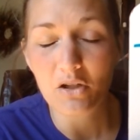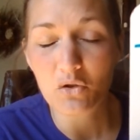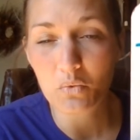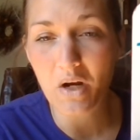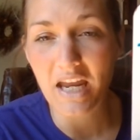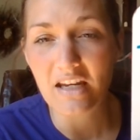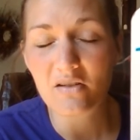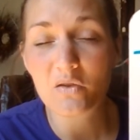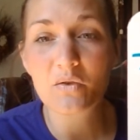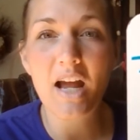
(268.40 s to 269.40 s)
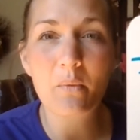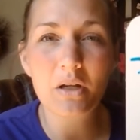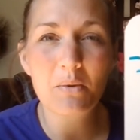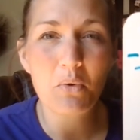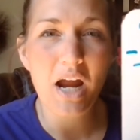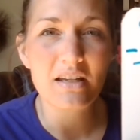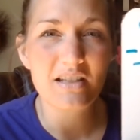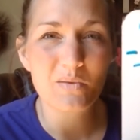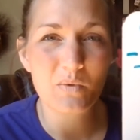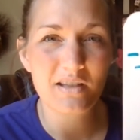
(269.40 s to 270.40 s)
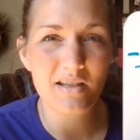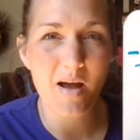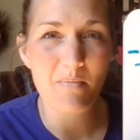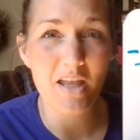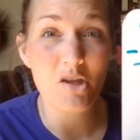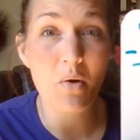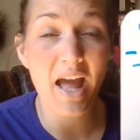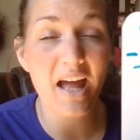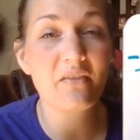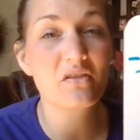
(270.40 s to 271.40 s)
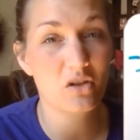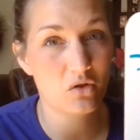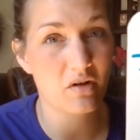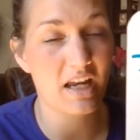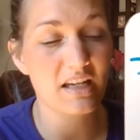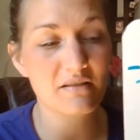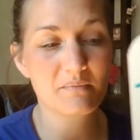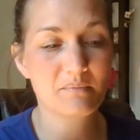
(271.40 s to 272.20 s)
trade. So now we're going to practice with some that you have to trade,